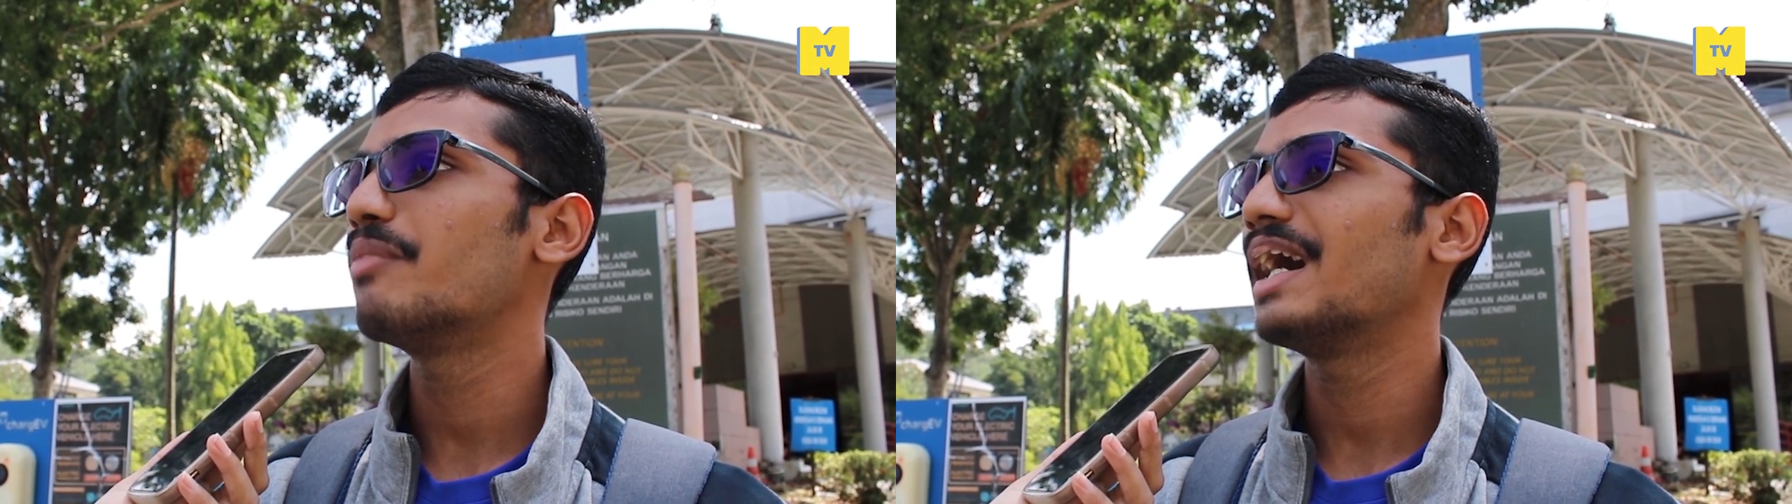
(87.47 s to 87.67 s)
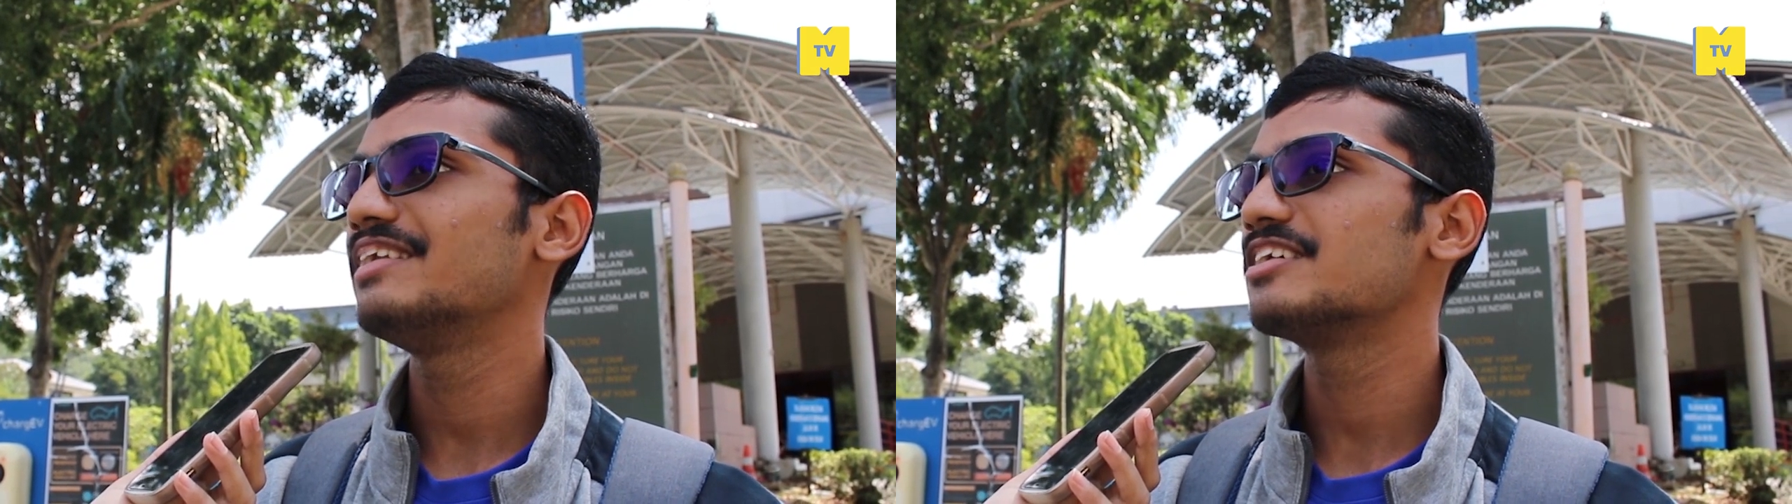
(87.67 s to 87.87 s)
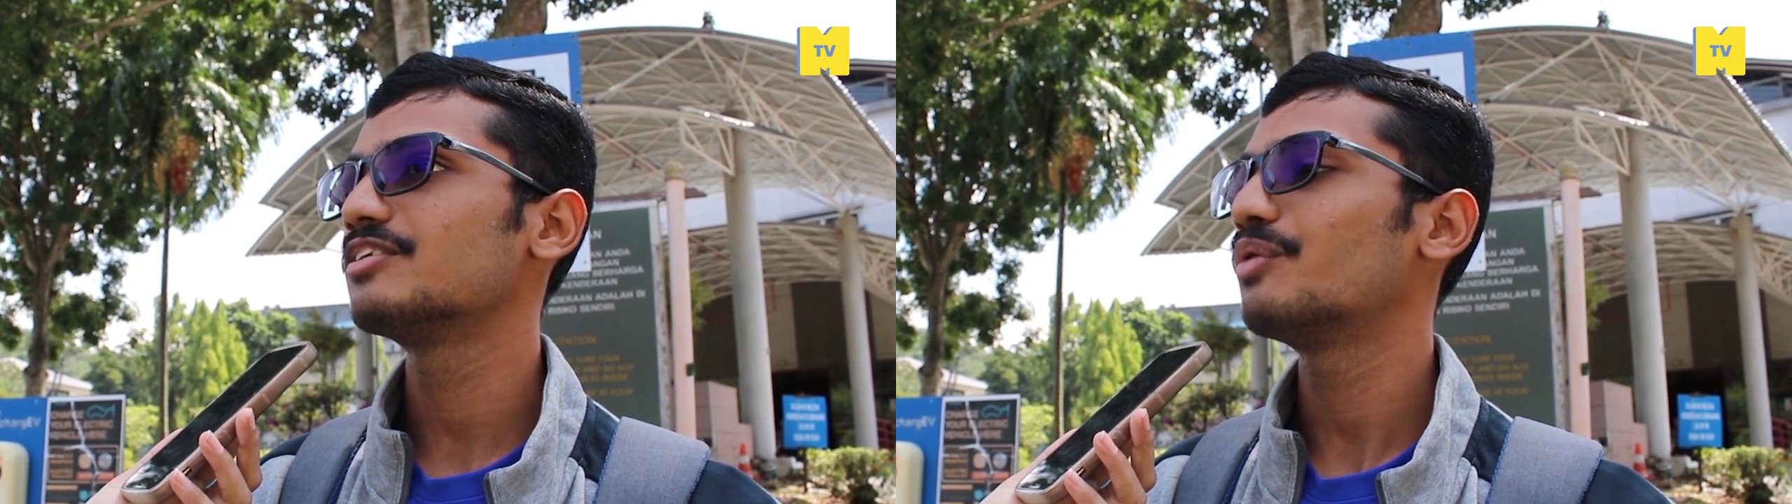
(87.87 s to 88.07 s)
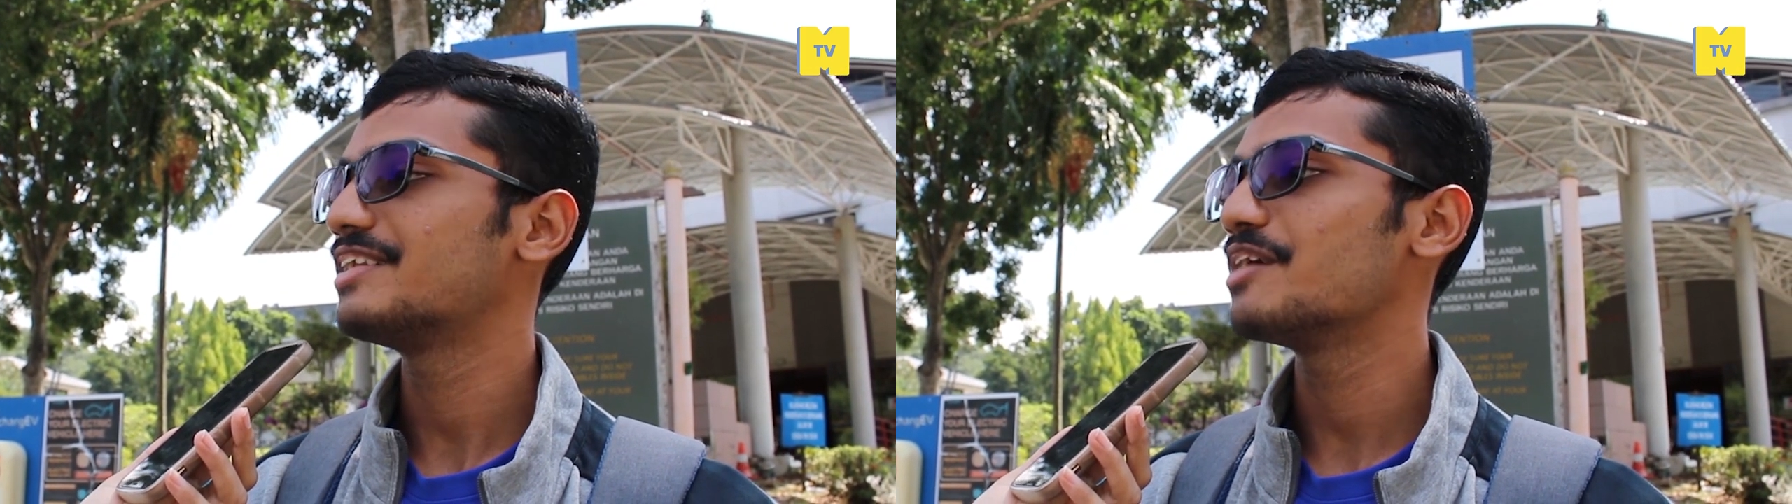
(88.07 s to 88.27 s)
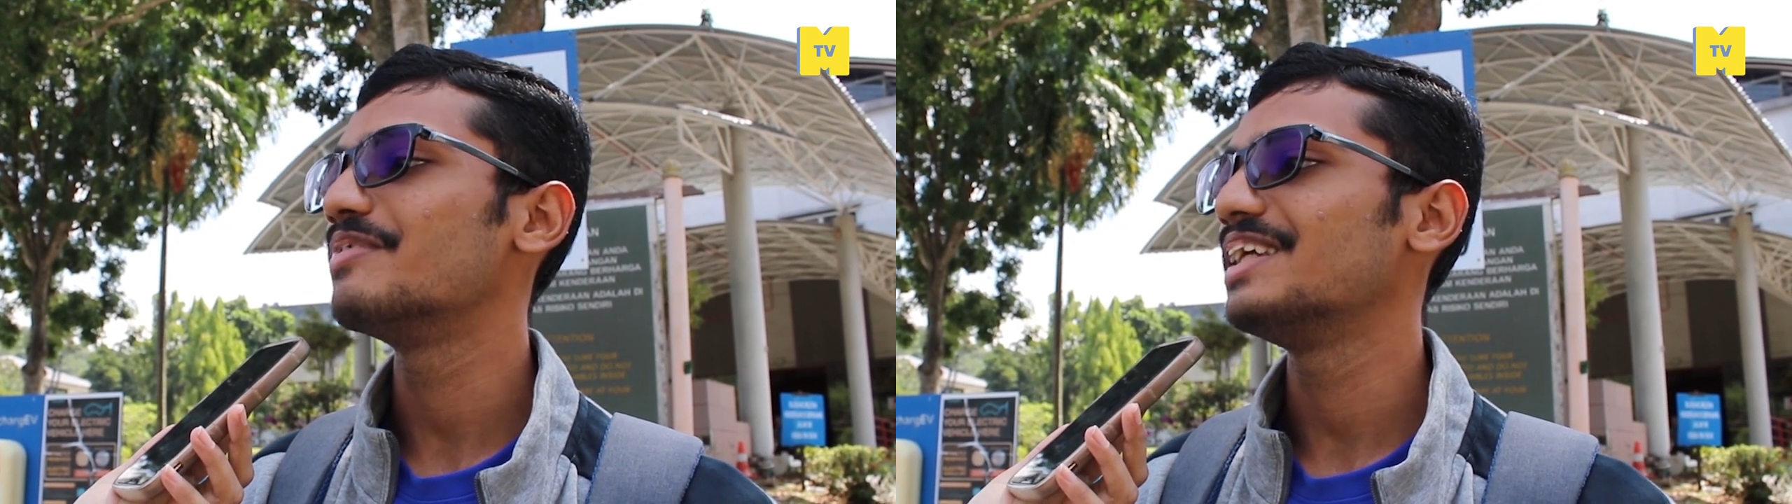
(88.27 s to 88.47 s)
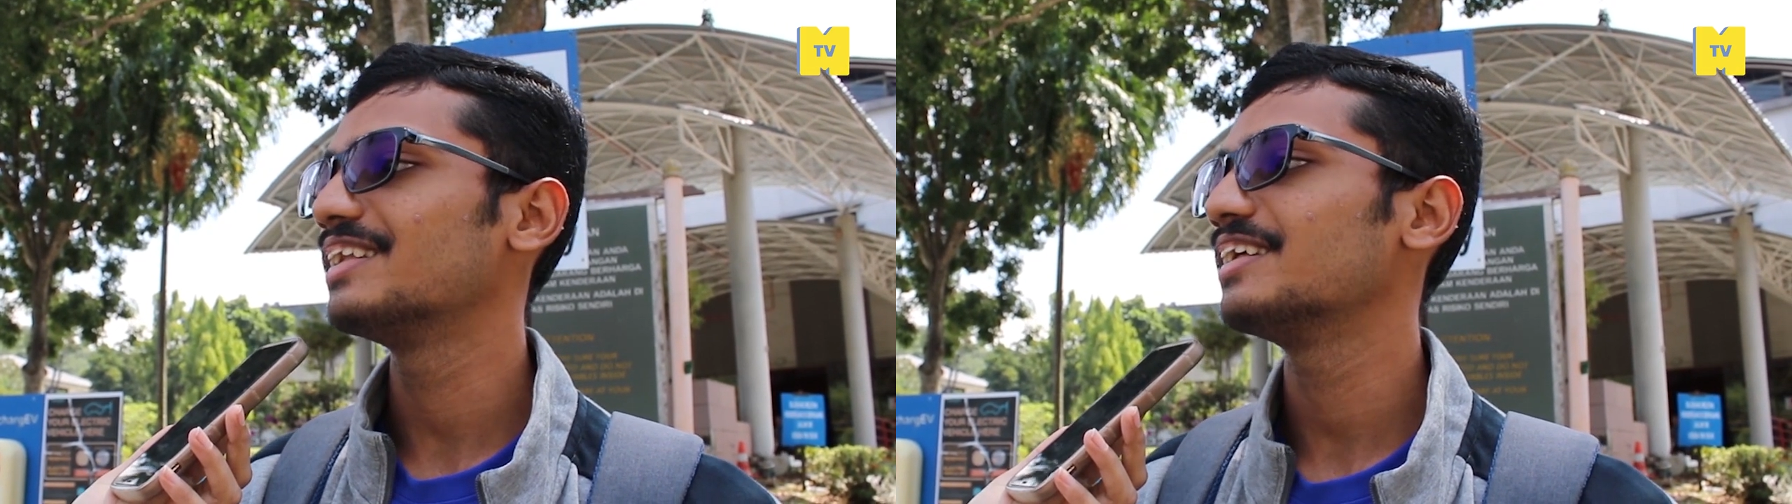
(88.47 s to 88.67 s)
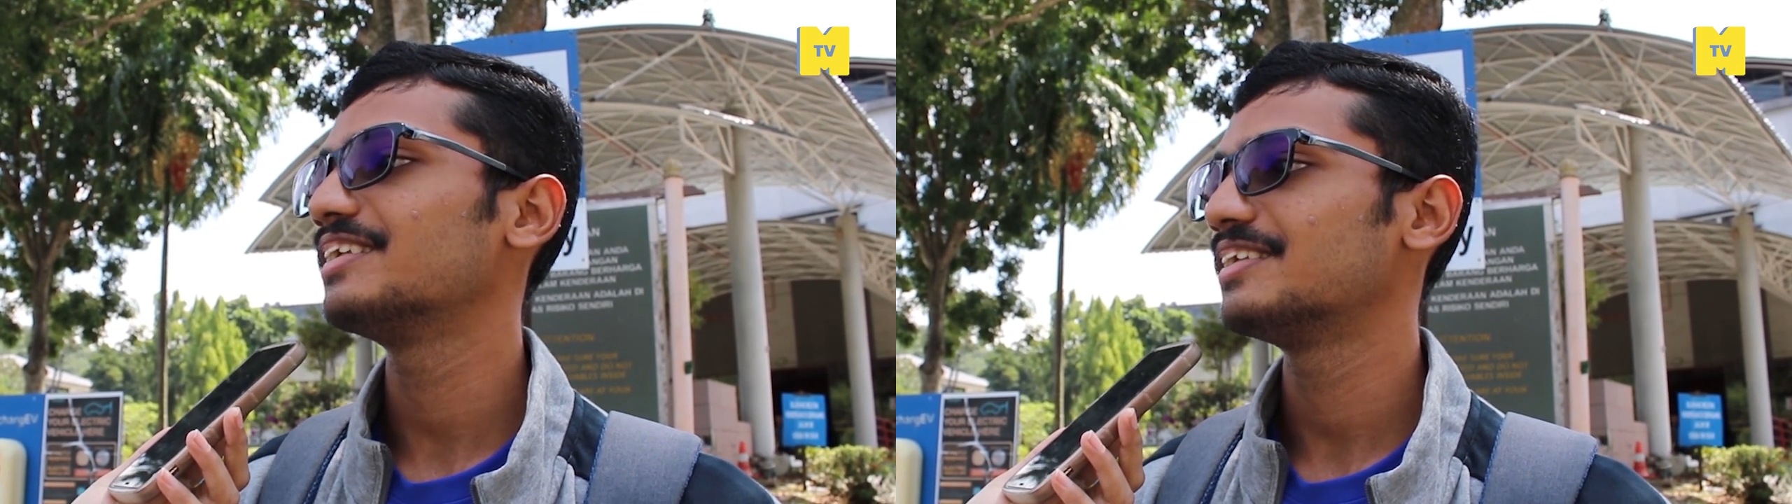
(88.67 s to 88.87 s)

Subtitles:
but I just know what's happening.